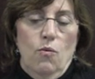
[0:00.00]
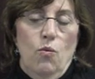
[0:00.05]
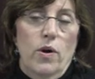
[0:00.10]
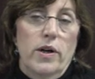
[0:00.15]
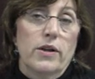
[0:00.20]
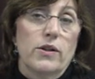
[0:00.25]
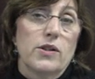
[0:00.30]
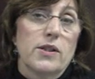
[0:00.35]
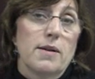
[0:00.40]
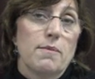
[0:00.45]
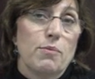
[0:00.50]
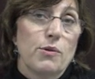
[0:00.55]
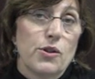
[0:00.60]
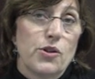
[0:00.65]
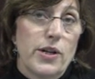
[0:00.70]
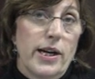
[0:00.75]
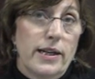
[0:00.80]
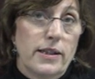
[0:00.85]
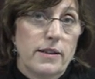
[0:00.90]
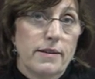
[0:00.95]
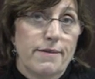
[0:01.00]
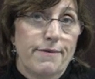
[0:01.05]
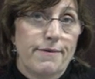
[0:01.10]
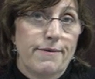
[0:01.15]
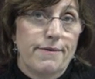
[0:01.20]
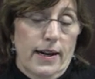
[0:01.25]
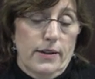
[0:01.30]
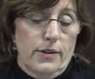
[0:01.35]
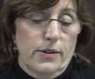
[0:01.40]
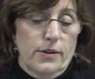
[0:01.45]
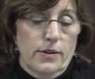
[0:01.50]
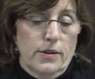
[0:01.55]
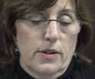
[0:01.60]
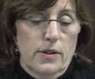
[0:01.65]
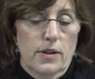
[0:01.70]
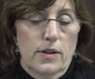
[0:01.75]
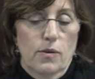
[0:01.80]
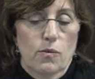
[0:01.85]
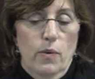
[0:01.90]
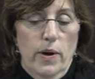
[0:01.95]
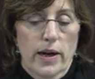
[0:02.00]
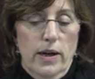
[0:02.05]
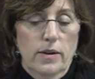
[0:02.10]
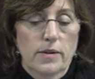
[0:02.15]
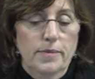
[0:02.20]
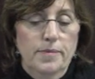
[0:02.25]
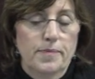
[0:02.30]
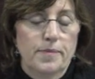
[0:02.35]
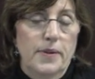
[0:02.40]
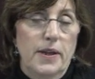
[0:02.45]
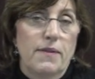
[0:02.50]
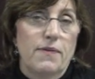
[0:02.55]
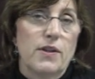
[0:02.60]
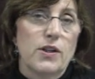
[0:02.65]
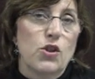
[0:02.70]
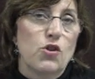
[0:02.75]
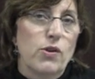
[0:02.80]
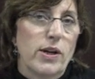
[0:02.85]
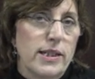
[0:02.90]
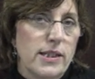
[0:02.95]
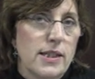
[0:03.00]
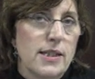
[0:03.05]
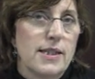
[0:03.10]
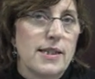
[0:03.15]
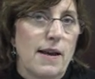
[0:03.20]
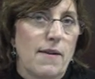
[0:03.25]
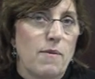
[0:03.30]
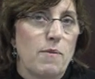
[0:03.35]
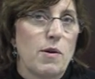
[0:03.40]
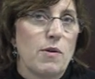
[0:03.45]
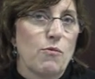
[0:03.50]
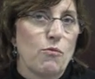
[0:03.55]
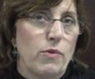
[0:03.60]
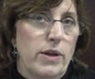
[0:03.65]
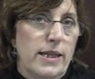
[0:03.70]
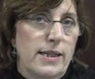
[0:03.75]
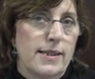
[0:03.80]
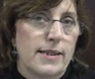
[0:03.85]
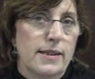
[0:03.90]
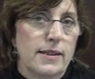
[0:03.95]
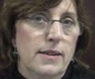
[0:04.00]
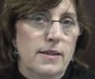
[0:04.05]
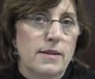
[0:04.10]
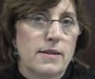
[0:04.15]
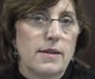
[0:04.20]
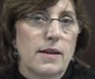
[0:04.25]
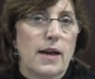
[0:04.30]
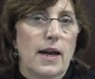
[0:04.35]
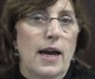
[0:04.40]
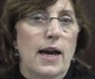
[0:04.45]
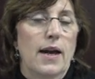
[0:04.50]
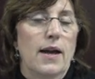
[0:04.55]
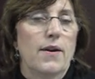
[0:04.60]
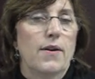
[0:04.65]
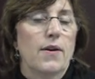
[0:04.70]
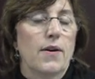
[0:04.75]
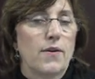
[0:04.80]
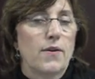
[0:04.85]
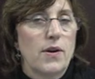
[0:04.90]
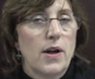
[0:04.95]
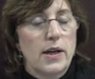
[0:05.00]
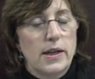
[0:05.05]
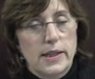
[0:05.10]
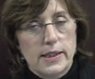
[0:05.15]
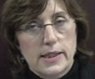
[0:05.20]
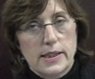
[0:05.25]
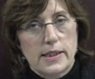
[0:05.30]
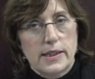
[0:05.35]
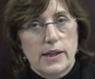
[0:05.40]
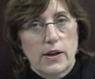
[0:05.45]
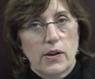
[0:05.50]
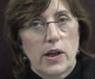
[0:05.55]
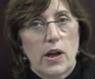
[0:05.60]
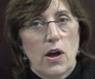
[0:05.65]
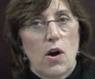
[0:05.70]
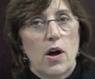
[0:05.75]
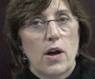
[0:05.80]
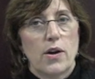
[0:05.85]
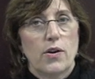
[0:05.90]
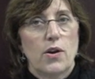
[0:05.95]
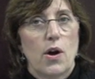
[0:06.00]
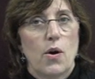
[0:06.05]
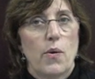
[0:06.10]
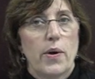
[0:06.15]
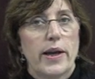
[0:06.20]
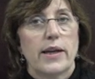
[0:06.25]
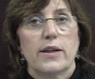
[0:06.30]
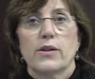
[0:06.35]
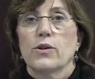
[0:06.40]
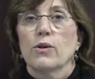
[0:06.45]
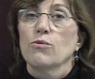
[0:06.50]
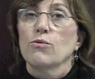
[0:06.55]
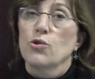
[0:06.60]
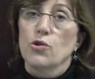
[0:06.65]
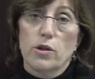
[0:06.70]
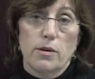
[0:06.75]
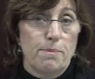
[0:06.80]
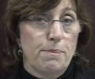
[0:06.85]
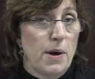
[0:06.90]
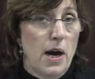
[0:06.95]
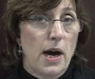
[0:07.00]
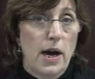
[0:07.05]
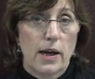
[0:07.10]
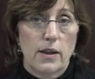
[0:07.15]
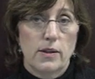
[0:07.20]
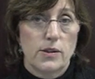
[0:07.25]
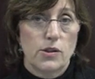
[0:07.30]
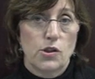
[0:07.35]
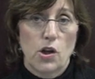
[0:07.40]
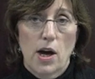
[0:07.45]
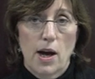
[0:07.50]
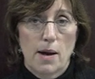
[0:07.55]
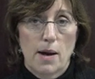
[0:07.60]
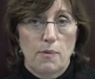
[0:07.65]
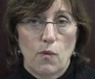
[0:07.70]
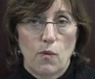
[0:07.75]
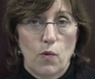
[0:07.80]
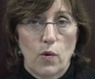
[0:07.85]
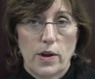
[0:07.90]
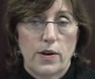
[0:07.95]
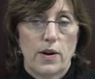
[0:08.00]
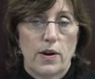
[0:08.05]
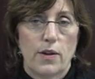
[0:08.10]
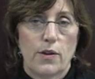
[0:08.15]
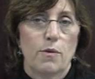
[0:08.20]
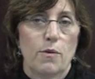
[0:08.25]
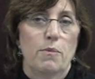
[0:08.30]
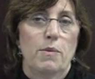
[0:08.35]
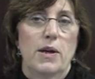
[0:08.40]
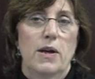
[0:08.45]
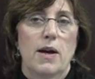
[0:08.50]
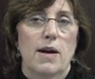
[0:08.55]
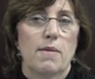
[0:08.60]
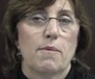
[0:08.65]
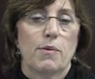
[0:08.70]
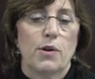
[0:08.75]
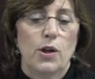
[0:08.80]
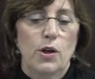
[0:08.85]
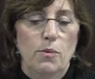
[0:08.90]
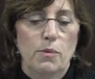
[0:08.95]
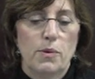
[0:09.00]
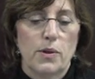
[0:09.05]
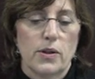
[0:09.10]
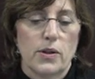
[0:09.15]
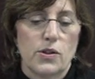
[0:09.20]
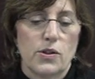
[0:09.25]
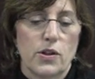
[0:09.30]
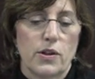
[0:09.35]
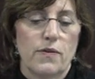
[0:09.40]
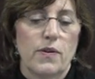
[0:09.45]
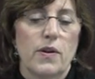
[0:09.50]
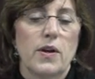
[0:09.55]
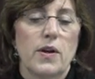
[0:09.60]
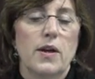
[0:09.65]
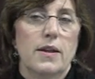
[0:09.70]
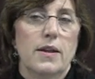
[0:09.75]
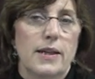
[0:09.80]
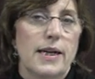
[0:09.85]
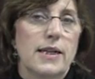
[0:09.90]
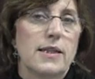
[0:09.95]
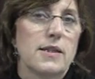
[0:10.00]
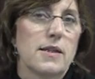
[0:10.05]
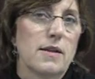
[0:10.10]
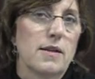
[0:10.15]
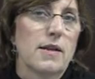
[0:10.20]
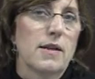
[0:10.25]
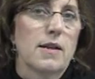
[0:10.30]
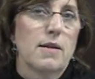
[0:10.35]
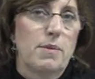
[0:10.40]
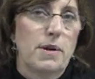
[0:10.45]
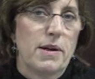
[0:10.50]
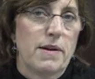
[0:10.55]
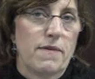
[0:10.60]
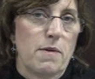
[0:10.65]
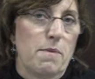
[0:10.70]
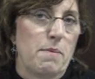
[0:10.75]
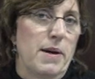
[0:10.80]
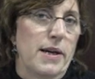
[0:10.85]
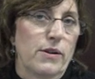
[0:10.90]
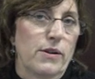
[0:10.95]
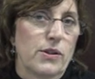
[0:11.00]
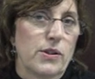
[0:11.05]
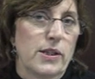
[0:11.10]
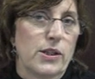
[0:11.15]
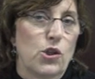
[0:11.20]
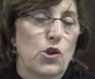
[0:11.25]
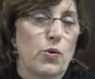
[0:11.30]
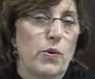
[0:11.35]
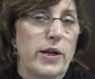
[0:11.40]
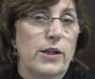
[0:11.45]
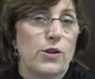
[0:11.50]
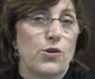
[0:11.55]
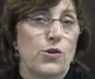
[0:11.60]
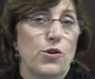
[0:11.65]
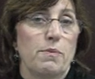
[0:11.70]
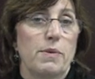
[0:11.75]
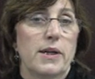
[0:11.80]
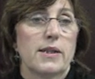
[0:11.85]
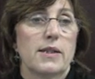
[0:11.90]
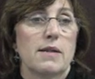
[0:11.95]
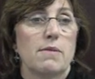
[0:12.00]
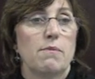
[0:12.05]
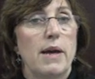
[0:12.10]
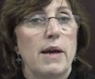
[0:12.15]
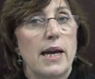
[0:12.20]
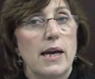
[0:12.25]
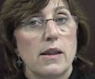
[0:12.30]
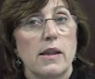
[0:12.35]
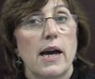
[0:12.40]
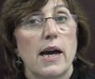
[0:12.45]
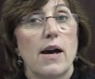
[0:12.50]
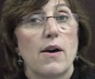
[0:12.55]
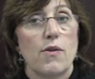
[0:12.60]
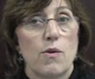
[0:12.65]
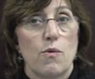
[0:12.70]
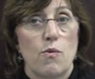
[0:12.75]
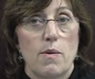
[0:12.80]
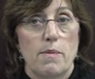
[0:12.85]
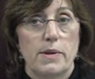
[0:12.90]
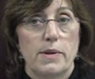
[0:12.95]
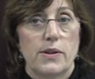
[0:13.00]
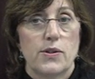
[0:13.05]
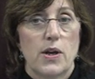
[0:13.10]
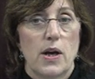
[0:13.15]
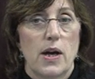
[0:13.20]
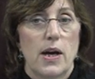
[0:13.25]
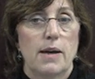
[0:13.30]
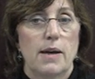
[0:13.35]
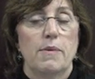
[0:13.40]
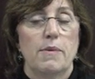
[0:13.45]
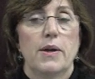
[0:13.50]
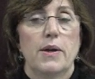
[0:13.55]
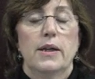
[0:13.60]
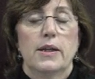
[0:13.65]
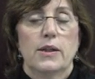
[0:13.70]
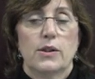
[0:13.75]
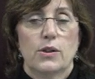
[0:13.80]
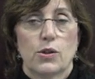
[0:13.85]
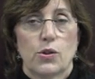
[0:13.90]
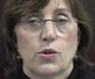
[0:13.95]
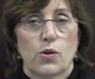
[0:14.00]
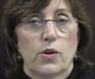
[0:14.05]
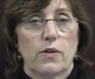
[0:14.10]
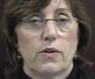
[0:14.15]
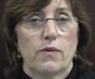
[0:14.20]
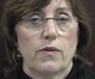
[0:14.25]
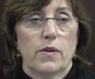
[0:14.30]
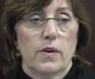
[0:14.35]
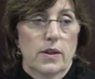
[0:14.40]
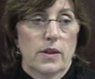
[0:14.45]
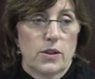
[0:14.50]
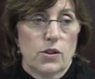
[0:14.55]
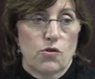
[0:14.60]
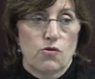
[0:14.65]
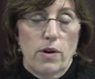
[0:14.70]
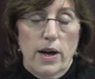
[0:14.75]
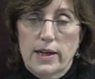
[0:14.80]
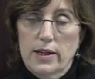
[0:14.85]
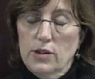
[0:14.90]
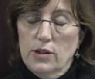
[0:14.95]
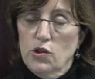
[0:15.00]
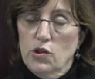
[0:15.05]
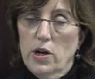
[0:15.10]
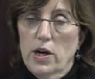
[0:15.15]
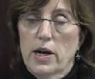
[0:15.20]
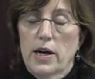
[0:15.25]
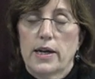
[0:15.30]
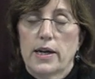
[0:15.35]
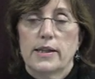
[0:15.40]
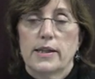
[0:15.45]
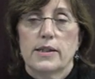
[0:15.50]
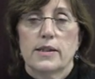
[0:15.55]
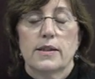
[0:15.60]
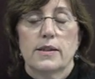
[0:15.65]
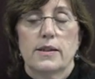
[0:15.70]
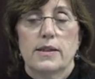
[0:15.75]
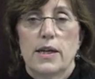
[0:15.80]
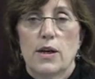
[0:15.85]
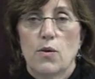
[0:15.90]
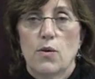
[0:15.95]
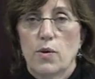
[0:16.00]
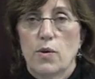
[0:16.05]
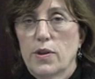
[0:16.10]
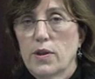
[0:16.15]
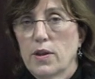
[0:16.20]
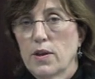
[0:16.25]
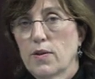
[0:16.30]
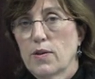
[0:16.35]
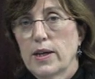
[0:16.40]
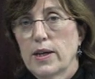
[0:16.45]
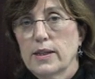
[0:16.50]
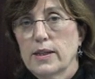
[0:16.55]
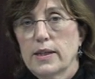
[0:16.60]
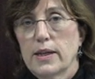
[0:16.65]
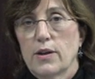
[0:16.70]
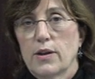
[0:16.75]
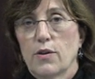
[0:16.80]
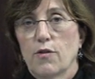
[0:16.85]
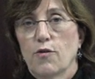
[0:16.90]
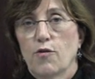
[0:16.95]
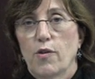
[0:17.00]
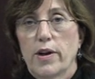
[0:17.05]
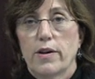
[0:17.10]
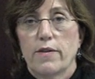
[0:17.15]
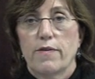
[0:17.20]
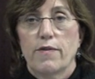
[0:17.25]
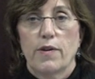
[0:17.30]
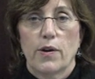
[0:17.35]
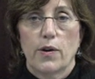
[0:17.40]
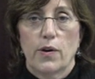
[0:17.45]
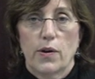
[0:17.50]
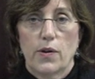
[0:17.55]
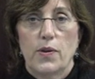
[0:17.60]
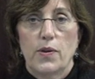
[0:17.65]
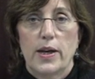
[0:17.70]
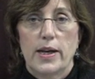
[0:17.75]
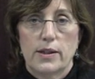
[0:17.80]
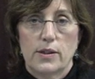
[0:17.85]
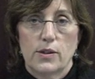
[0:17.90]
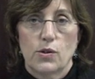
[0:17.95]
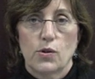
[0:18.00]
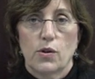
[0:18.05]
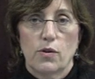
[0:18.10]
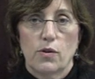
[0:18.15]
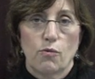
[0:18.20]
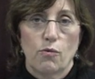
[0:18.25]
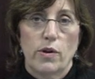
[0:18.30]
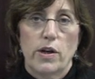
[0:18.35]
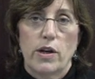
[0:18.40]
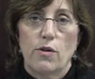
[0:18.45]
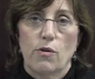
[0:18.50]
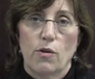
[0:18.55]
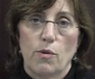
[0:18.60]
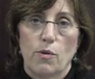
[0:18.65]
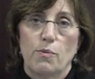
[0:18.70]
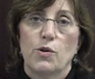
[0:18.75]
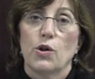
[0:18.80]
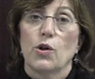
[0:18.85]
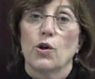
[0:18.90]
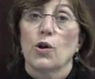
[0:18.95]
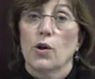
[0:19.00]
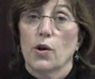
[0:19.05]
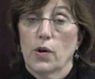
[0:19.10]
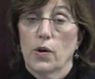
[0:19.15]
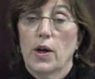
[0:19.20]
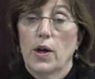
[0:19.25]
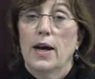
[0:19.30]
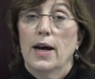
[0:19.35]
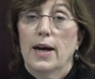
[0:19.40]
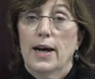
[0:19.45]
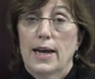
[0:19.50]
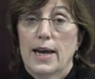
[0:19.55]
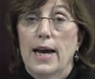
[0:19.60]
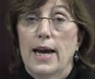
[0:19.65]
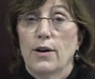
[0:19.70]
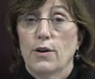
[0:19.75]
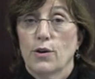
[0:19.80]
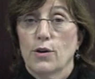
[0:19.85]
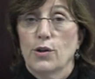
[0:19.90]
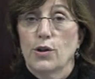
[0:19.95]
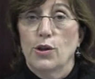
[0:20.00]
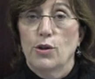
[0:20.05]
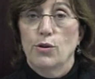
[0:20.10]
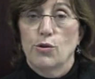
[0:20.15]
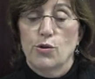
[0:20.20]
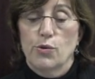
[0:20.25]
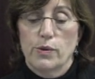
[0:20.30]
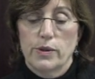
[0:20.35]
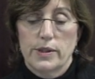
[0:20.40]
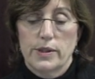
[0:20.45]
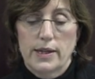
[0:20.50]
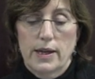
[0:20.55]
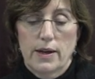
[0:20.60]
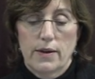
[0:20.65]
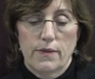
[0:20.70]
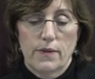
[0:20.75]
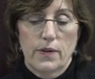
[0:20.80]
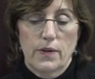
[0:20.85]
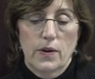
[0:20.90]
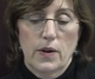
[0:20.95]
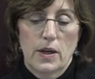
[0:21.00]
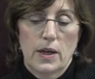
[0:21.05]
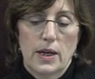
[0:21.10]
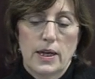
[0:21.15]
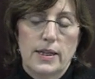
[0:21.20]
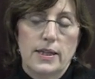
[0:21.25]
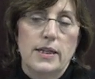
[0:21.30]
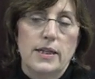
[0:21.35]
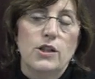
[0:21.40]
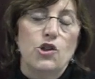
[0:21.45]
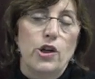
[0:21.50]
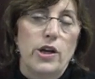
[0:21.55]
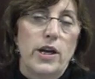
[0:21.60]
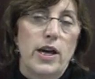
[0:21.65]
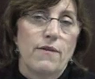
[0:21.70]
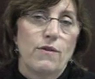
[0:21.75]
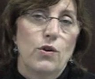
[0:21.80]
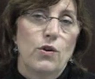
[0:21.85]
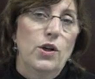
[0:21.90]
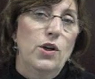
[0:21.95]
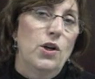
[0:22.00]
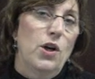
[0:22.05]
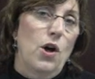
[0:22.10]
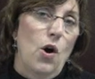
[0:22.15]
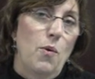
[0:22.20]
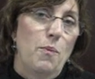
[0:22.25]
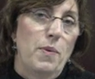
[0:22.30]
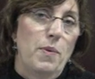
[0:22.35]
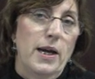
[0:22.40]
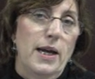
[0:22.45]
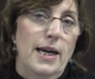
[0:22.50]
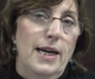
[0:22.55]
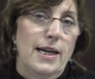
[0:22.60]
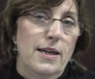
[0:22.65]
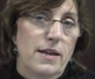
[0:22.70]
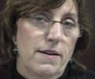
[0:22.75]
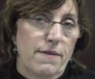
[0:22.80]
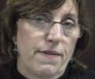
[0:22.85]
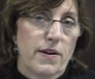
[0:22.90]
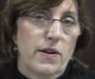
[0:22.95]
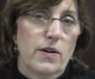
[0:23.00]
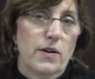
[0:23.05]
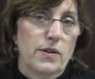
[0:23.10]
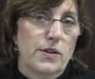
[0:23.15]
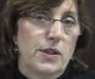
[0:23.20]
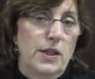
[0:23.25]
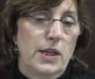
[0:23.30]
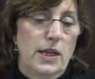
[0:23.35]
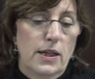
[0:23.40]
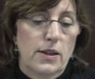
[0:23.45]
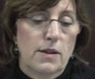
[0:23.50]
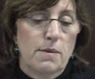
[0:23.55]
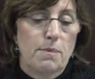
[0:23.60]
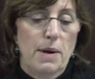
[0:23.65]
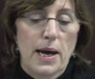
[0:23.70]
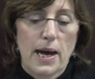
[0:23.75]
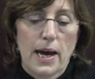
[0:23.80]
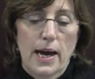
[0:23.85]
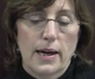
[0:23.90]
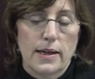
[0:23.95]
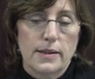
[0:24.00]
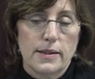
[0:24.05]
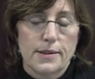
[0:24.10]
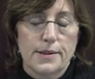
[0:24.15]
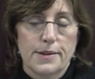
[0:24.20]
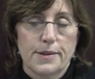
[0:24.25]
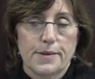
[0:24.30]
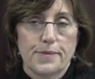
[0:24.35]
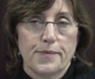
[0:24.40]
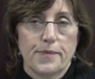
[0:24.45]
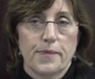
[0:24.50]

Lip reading: What are some protective factors? Well, if the stresses have been recent and are not necessarily ongoing and don't sort of pile on top of one another and become cumulative, that's a little bit of a better situation because it may allow the woman time to sort of strategize, deal with the things that are in front of her, and then sort of regroup to her, again, her usual self. Did she have good coping in difficulty in the past?